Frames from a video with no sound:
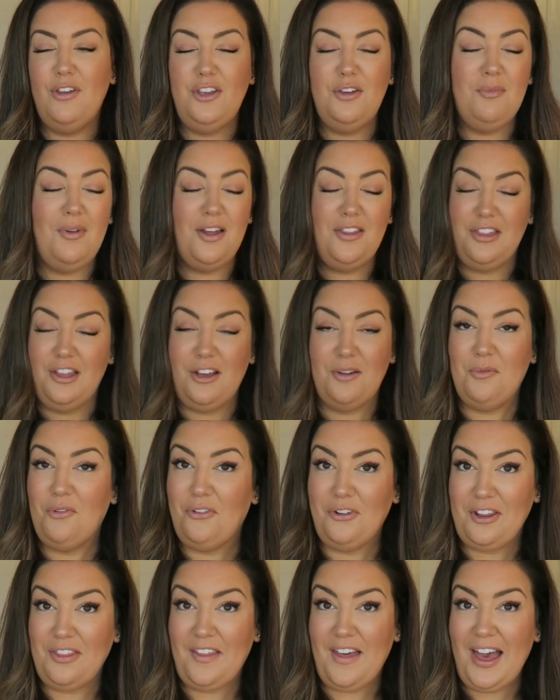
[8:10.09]
You might think I'm
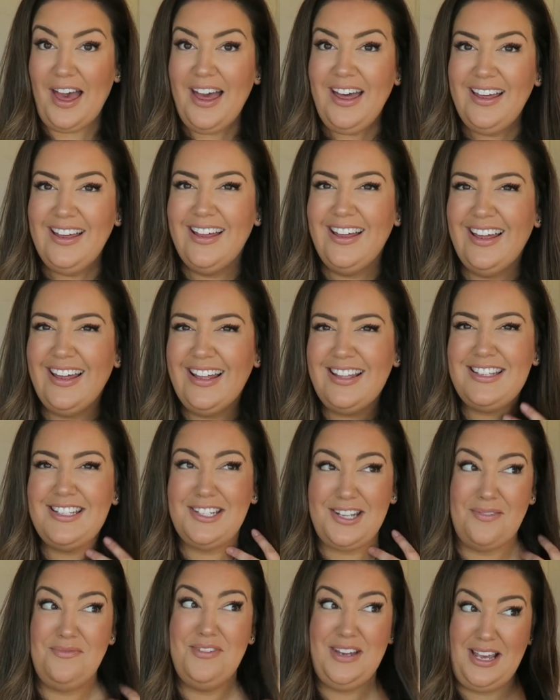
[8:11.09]
already there.
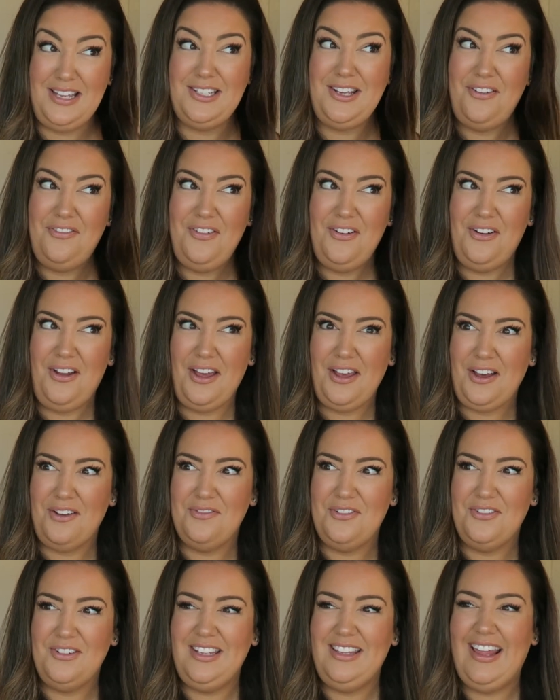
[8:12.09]
Some days I feel like
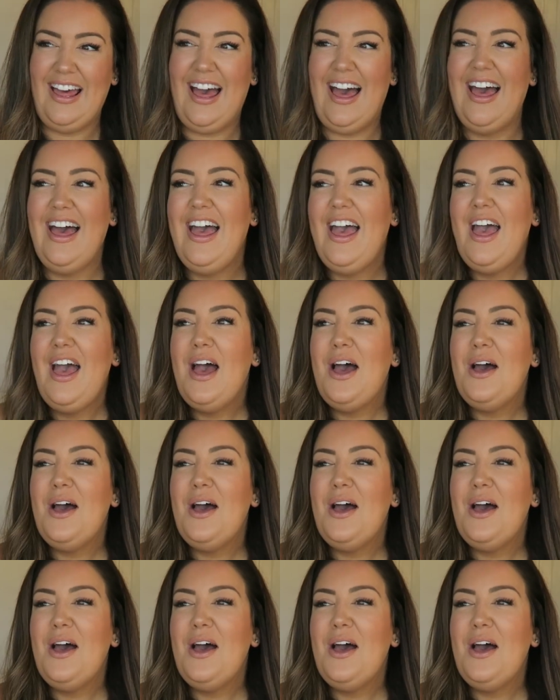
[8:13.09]
I'm already there,